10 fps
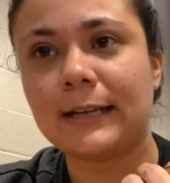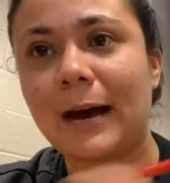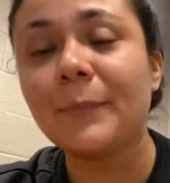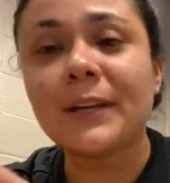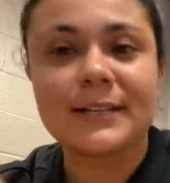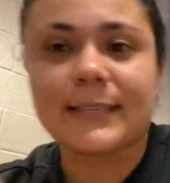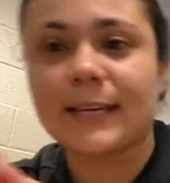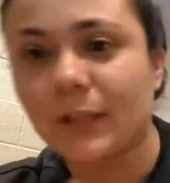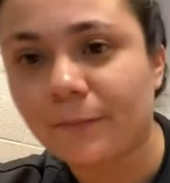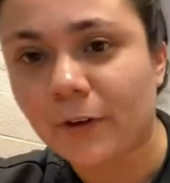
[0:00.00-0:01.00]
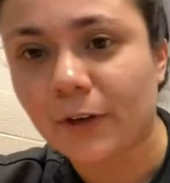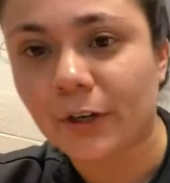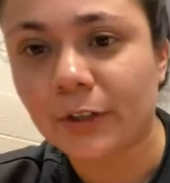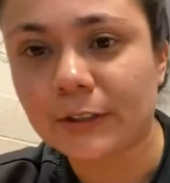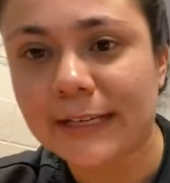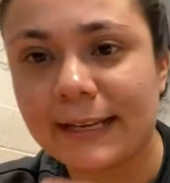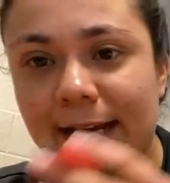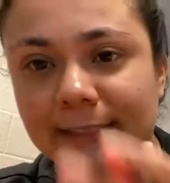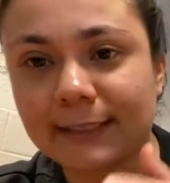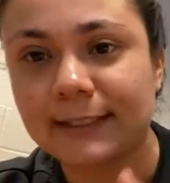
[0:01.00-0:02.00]
going to stand up for her. And I
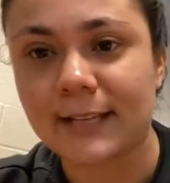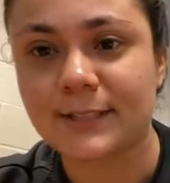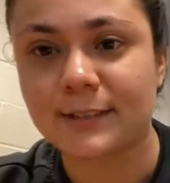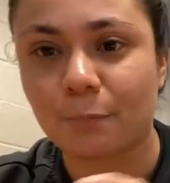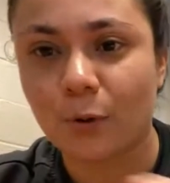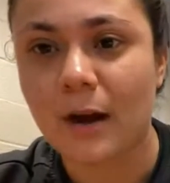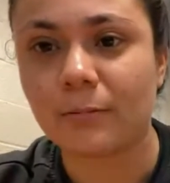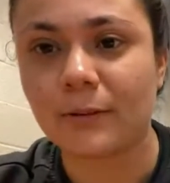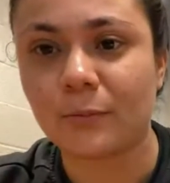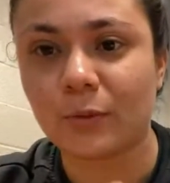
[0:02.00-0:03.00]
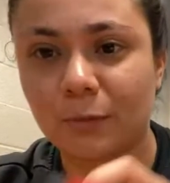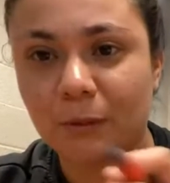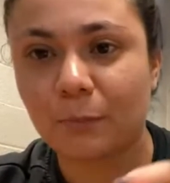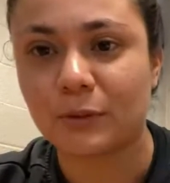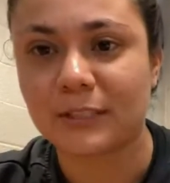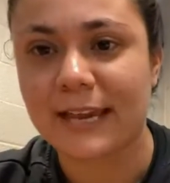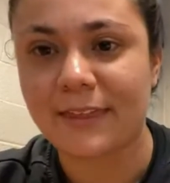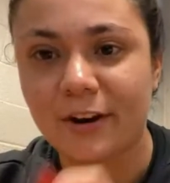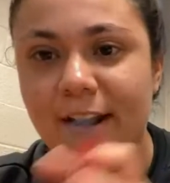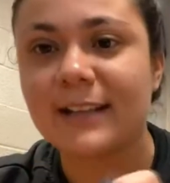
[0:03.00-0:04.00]
think that's the problem with people today.
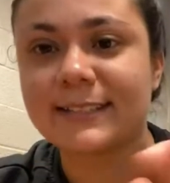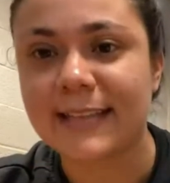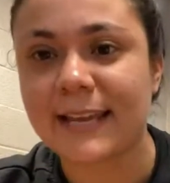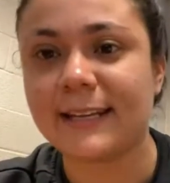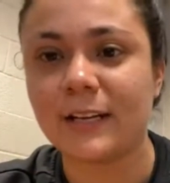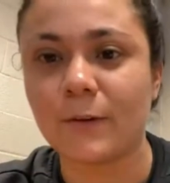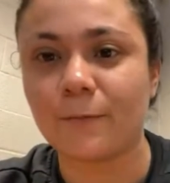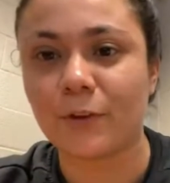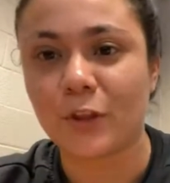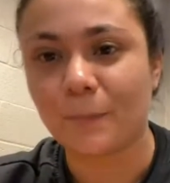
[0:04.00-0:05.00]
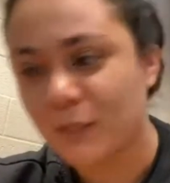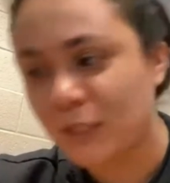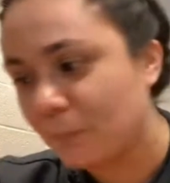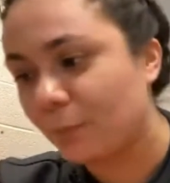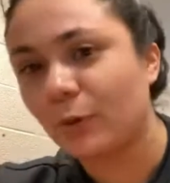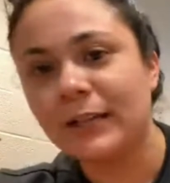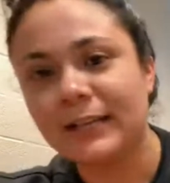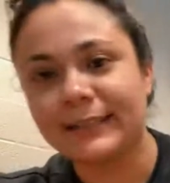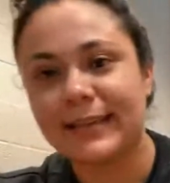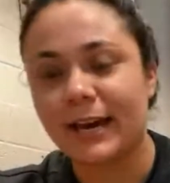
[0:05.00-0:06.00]
They're not standing up for the people
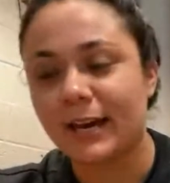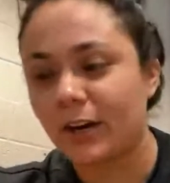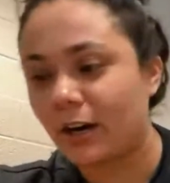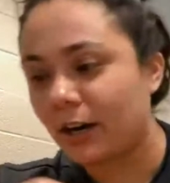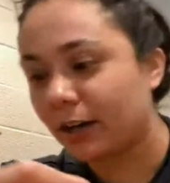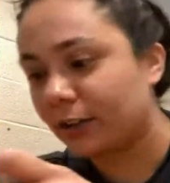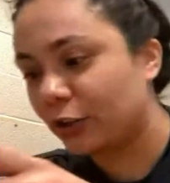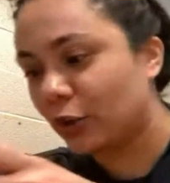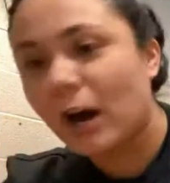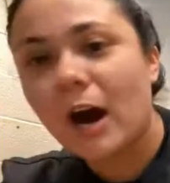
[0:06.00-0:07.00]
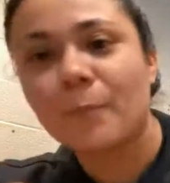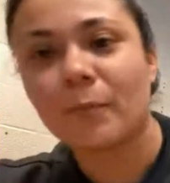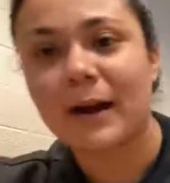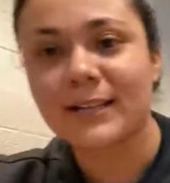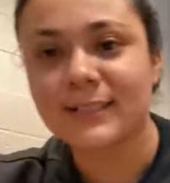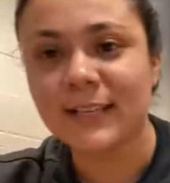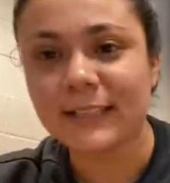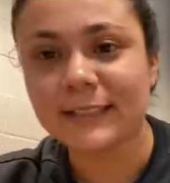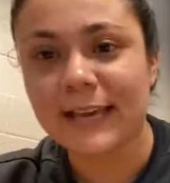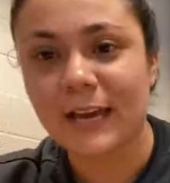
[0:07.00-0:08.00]
that are, you know, compromised,
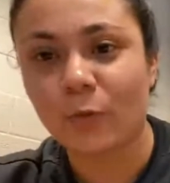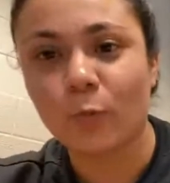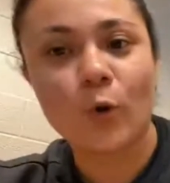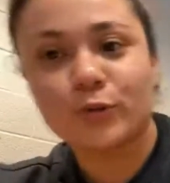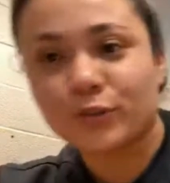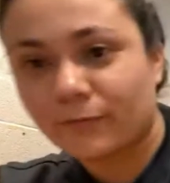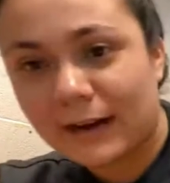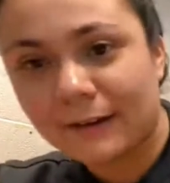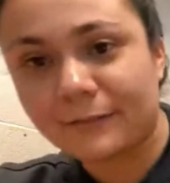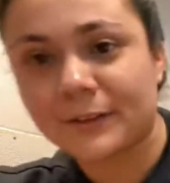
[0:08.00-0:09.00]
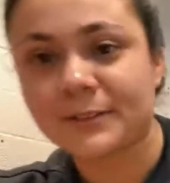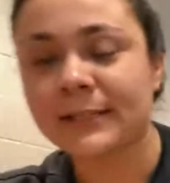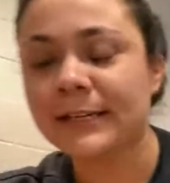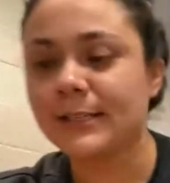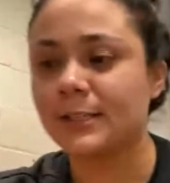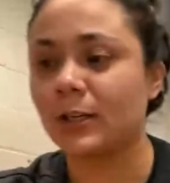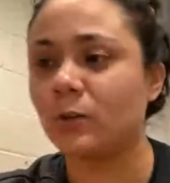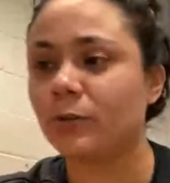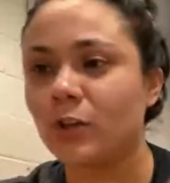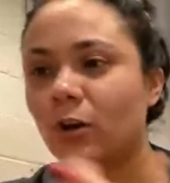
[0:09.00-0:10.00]
that won't survive this. So,
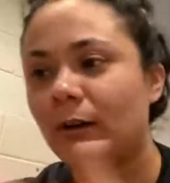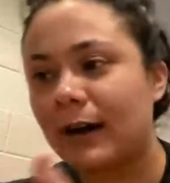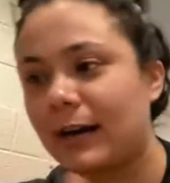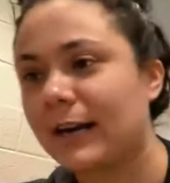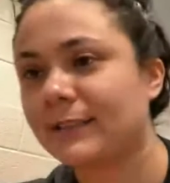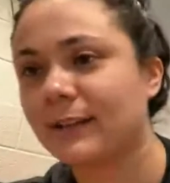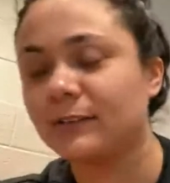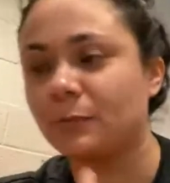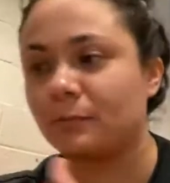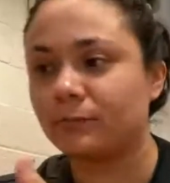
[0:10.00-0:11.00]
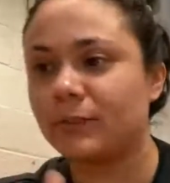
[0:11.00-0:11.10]
you know, I talked to